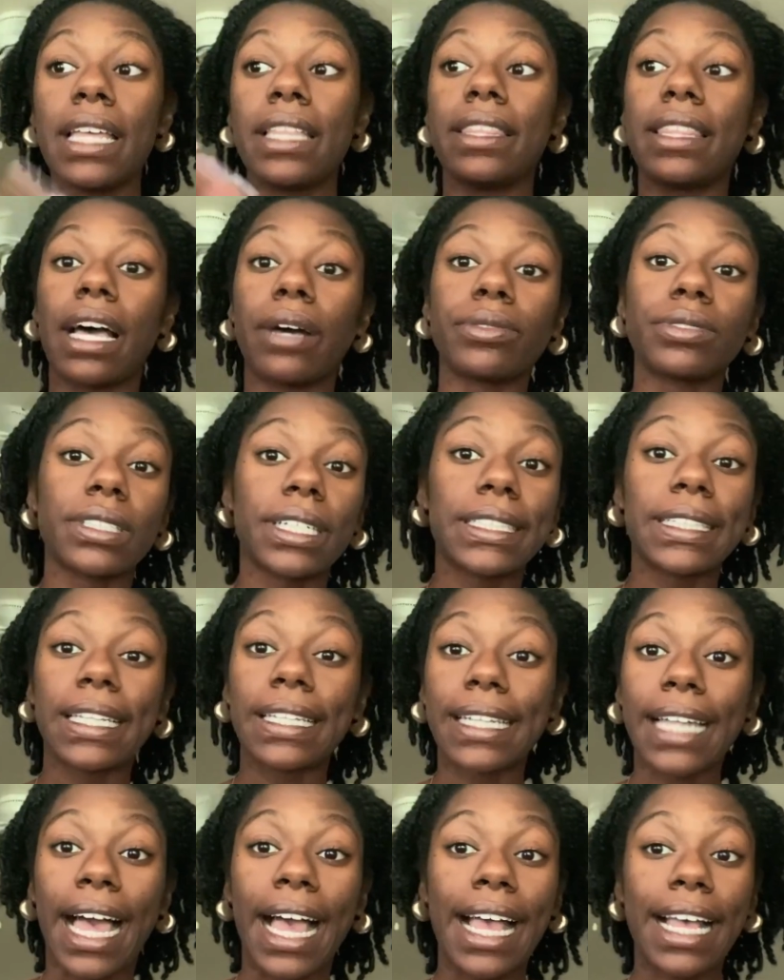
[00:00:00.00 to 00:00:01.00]
that was the
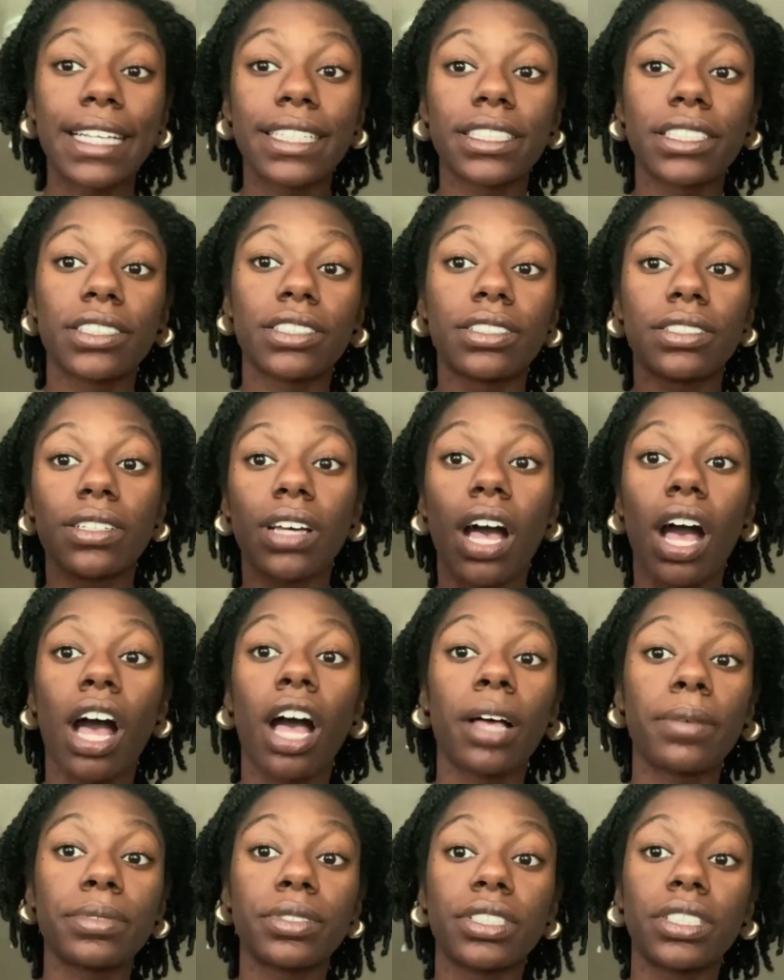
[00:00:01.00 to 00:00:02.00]
last
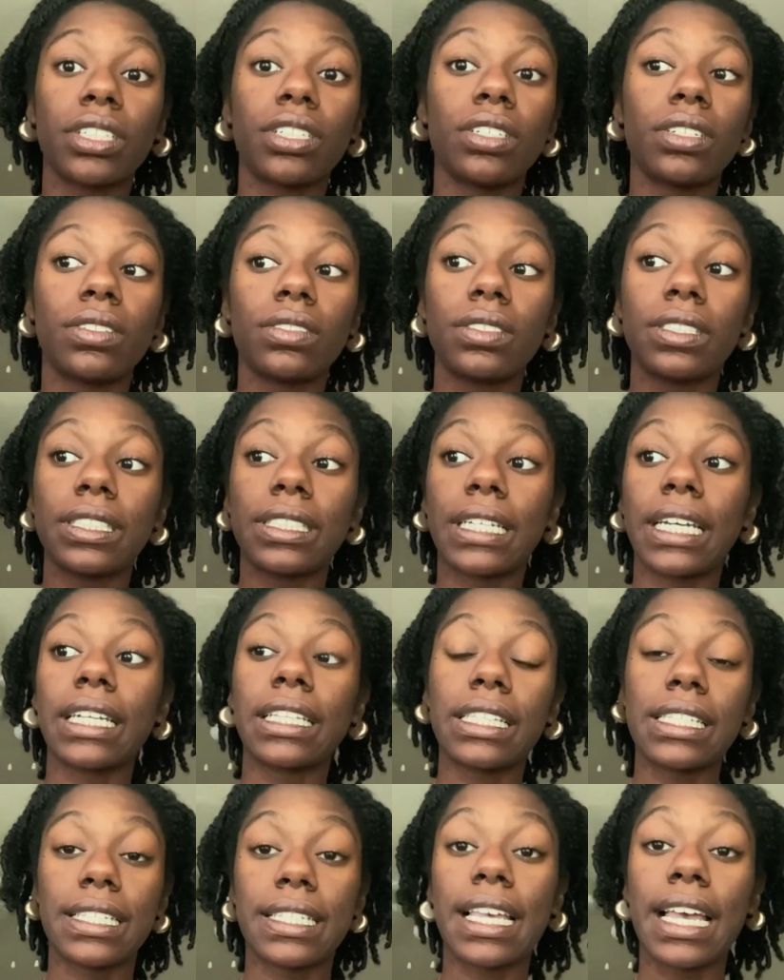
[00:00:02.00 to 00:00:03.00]
option to take
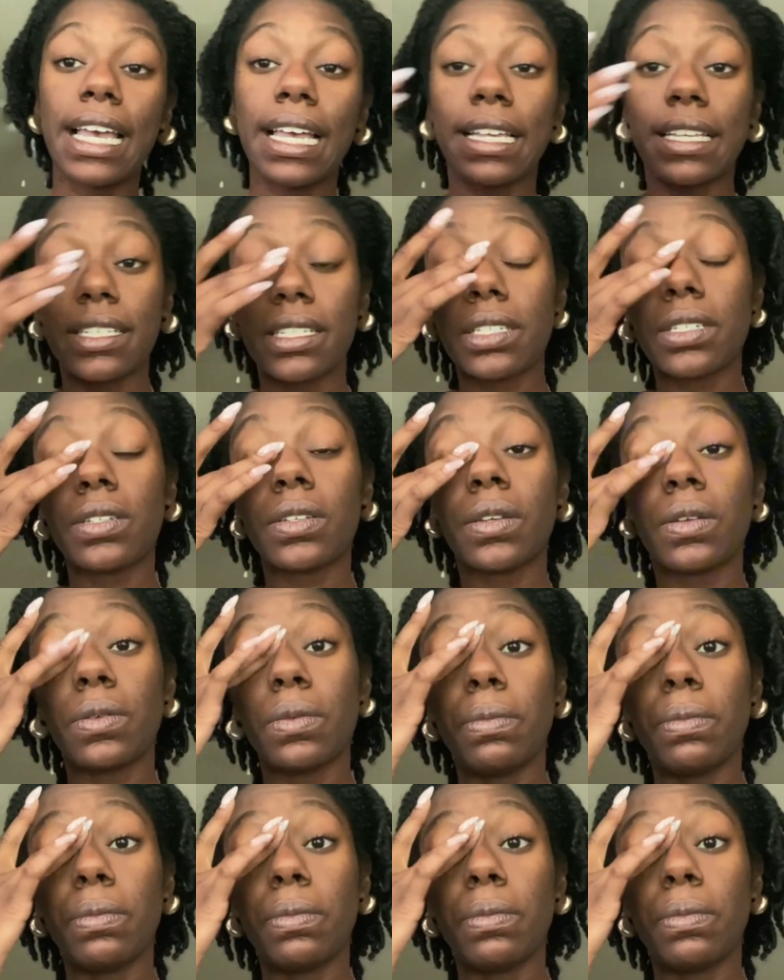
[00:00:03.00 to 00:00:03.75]
the test